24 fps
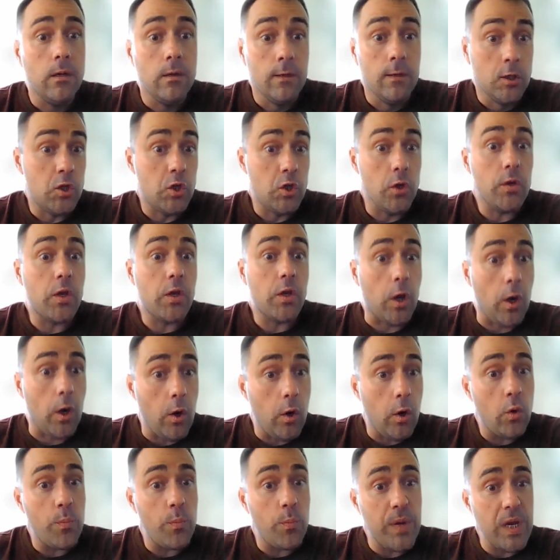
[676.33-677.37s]
Should
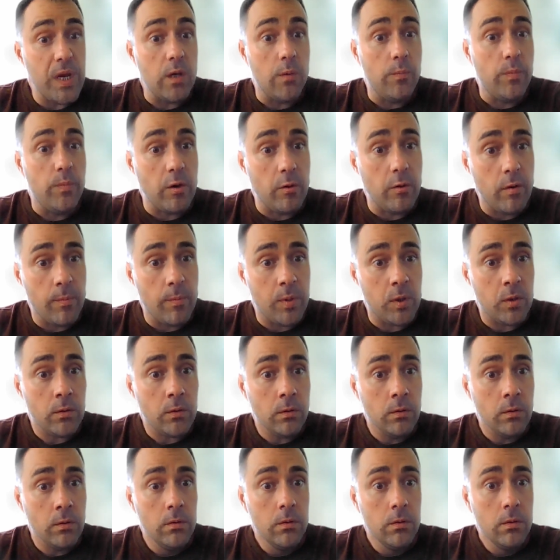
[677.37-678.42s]
code be immutable?
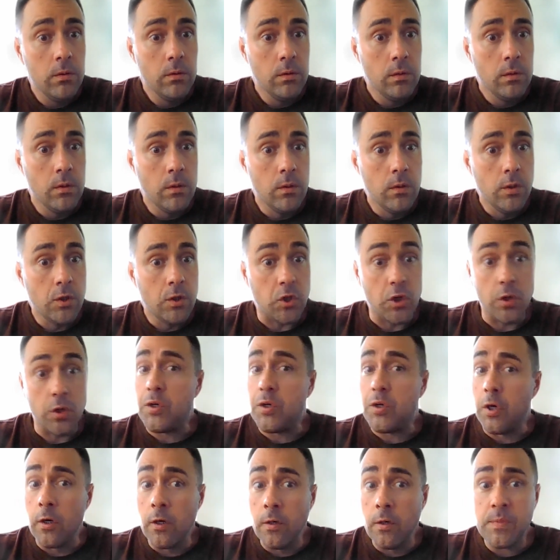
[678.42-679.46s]
Should
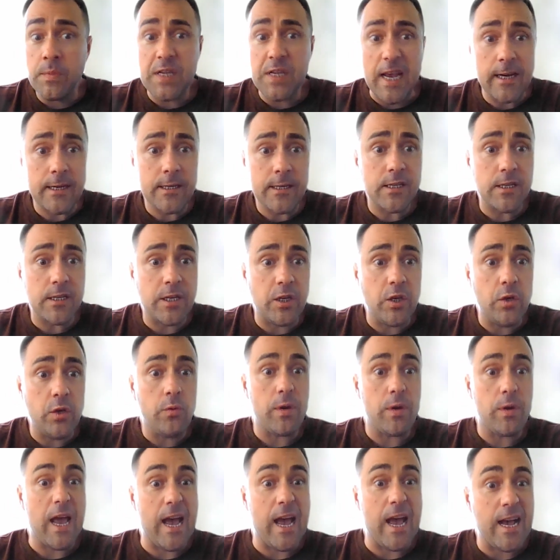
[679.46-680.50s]
terms execute
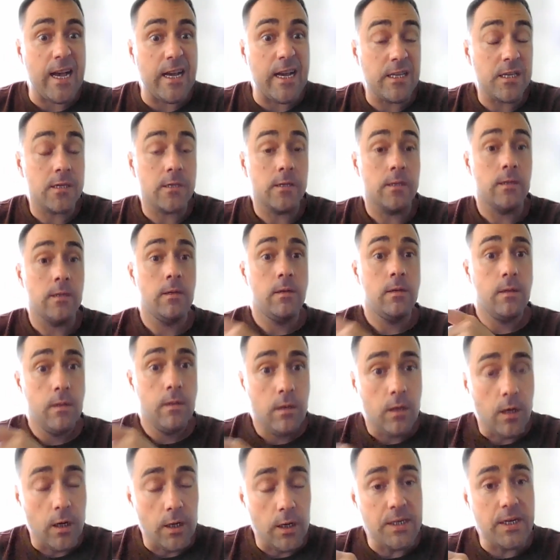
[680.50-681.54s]
as
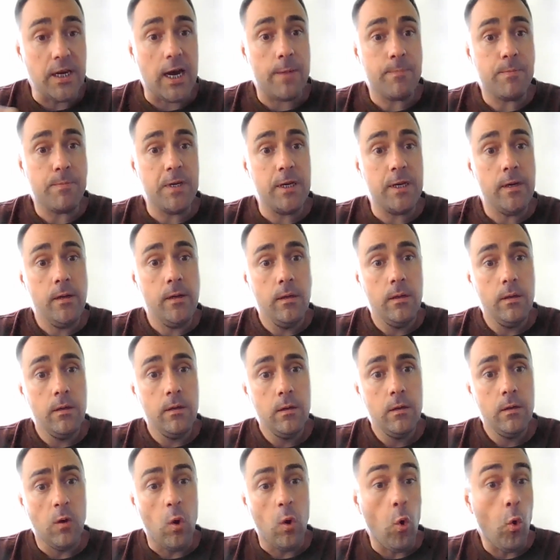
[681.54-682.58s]
adopted?
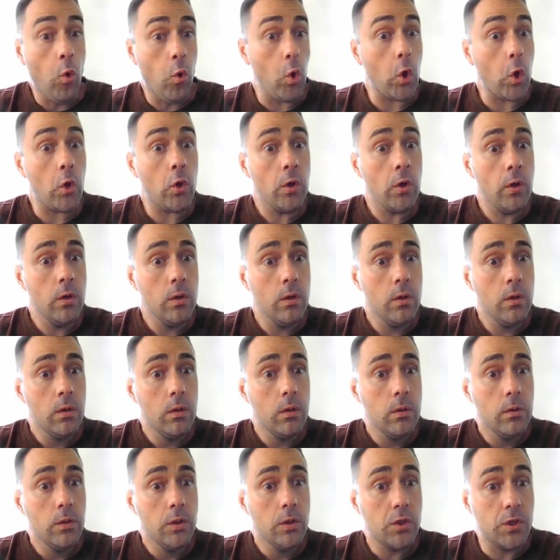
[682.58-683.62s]
Or
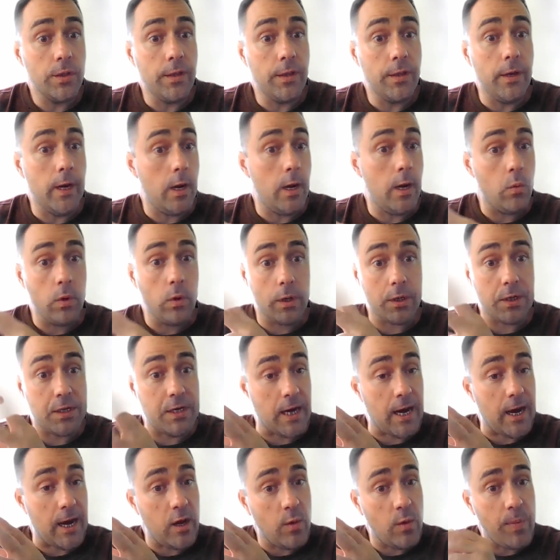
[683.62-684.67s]
should the network
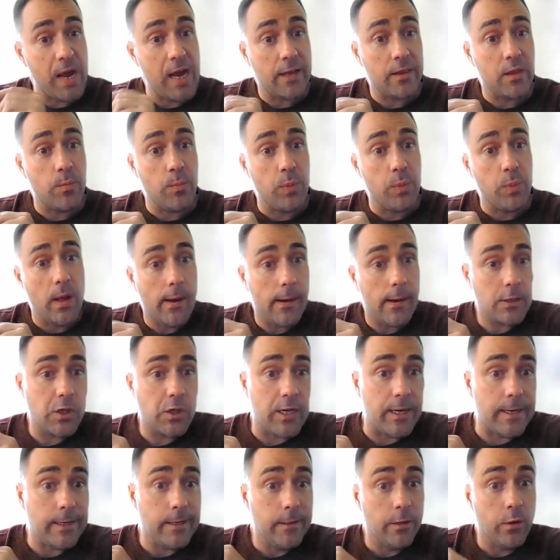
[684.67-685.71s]
dial back the
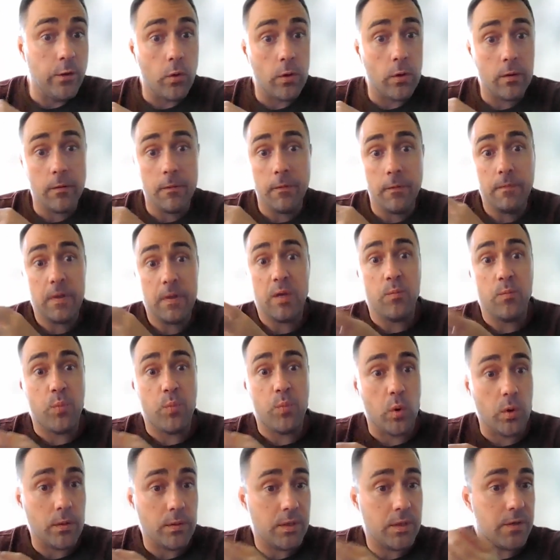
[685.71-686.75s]
blockchain in order of the
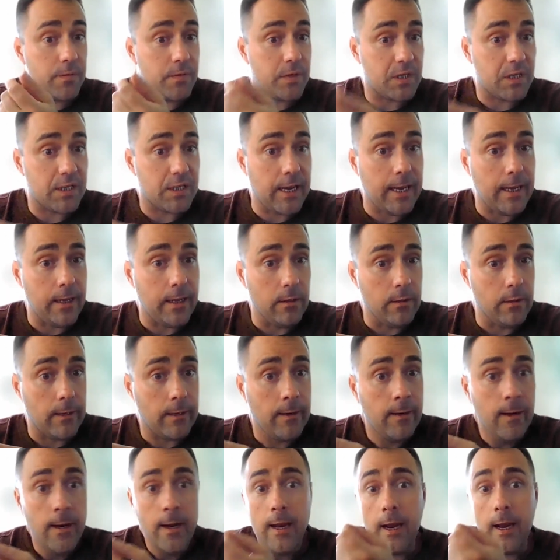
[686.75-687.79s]
importance of scaling
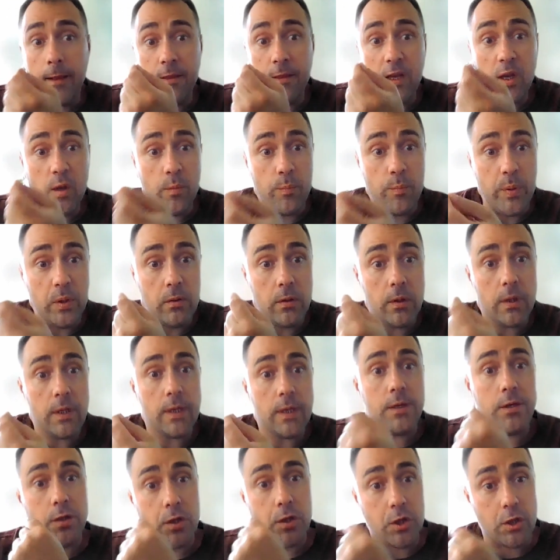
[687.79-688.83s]
and the ability
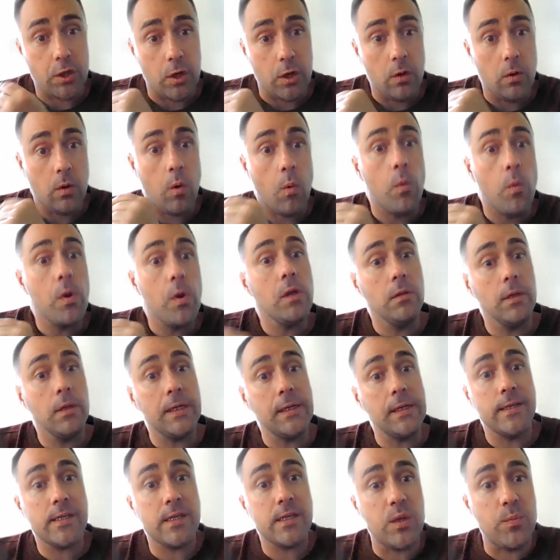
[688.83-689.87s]
to show a
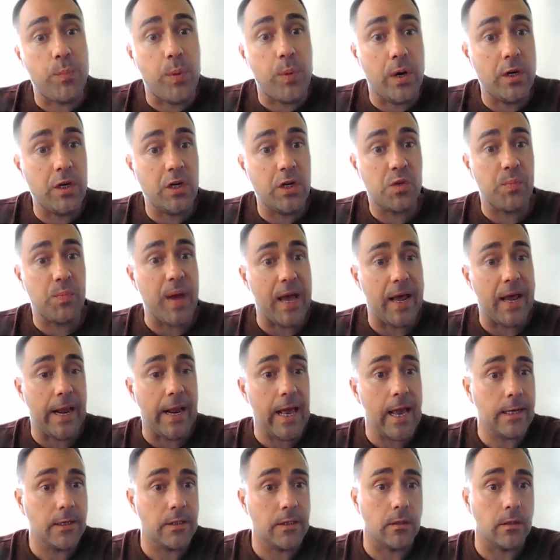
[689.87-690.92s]
willingness to punish bad
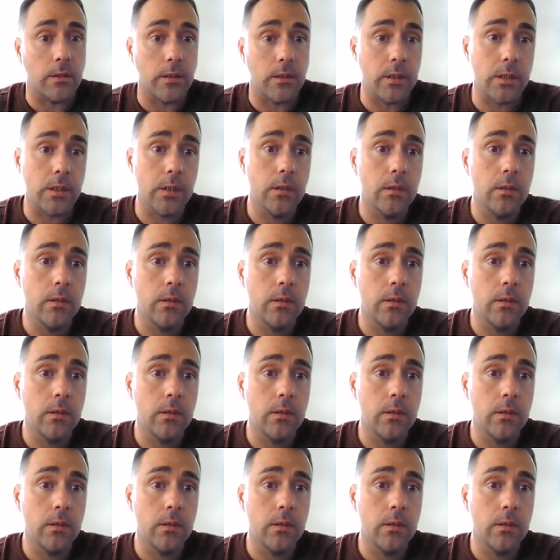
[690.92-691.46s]
actors?